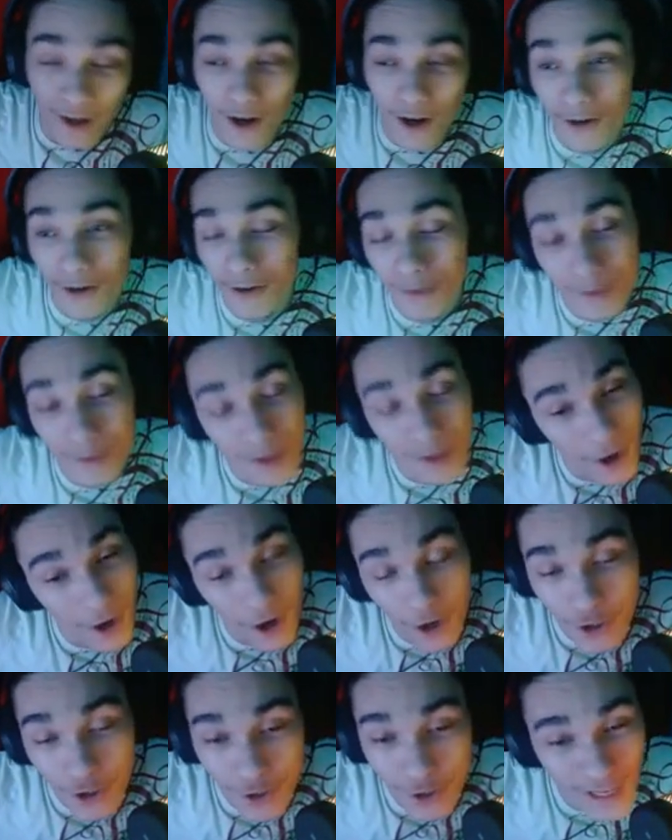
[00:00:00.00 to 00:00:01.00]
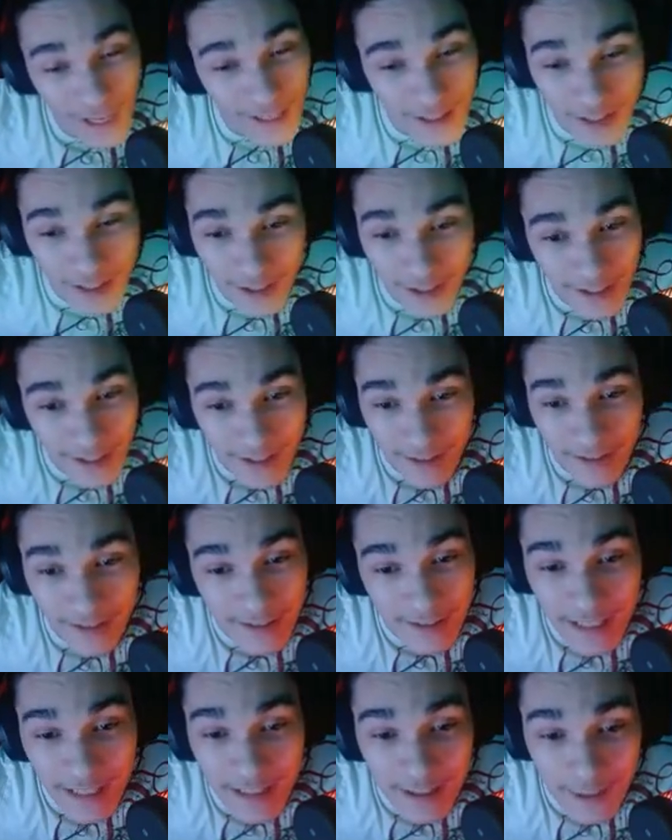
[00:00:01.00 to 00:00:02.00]
100 at least is
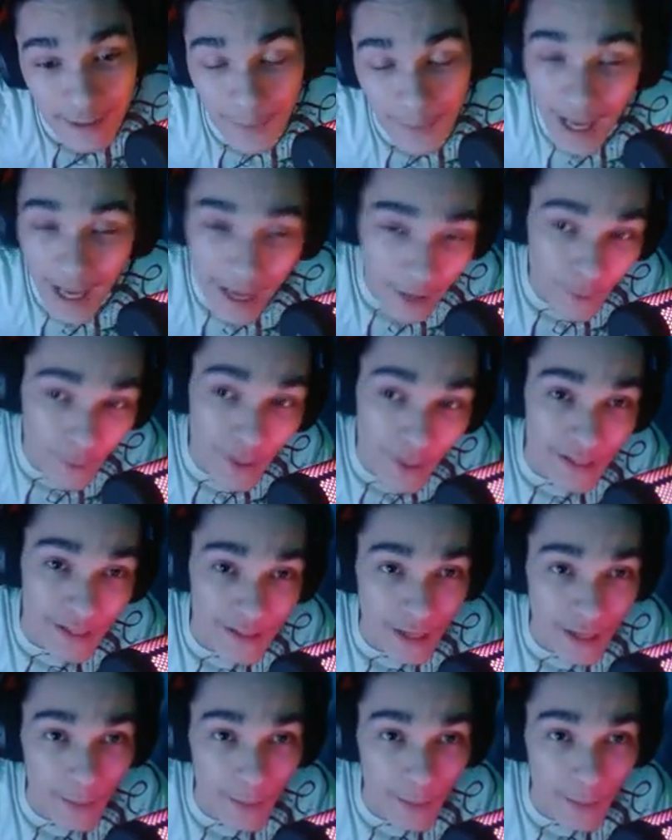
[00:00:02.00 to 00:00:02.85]
decent, but anyways,